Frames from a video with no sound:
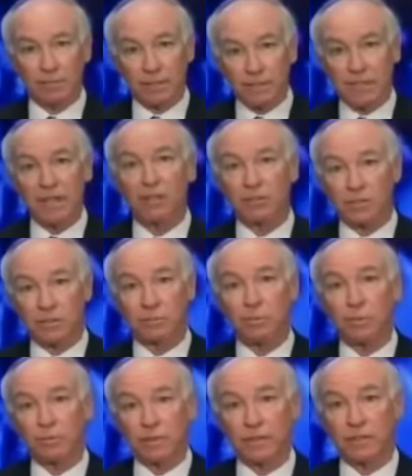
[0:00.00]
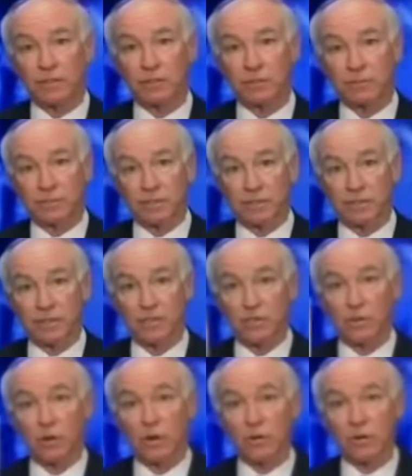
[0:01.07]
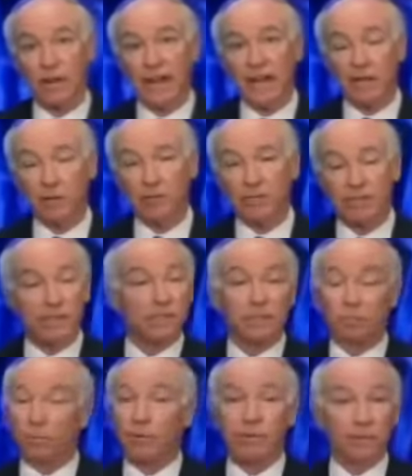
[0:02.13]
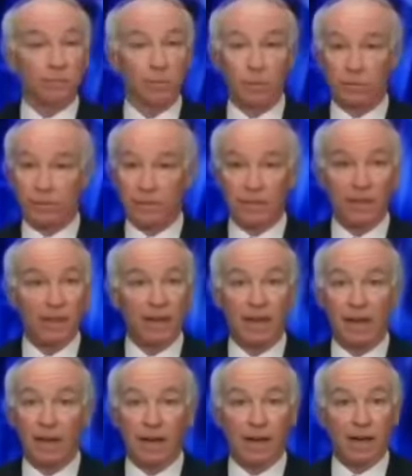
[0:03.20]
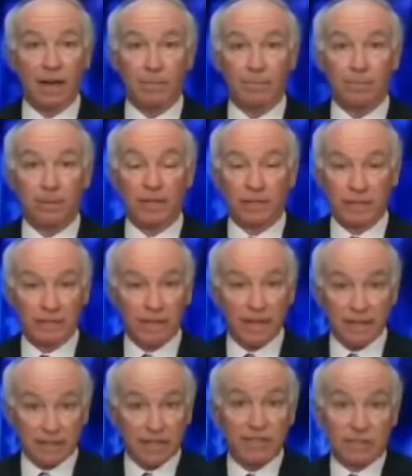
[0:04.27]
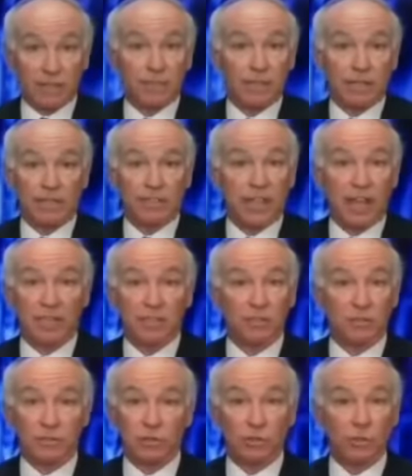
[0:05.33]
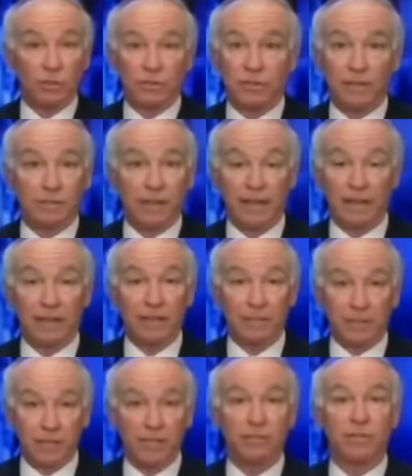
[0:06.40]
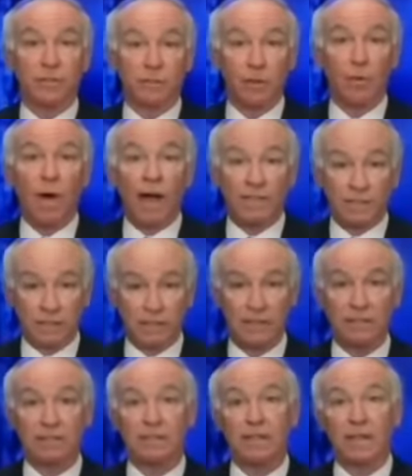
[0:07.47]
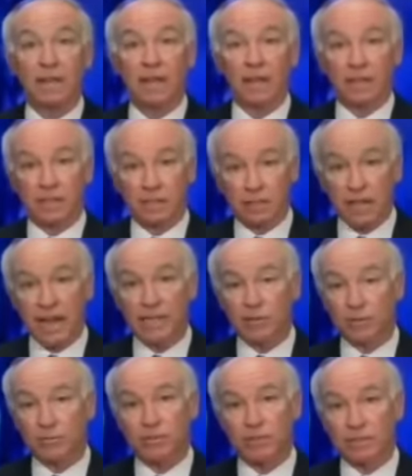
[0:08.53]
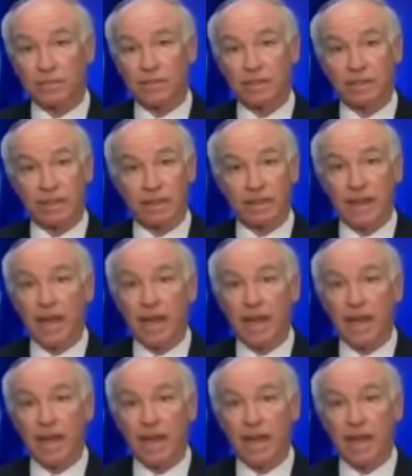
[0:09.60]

meticulous movie in terms of its historical accuracy. It's a brilliant movie, but it's going to be an educational tool someday. I mean, kids are going to be watching this in classrooms just like they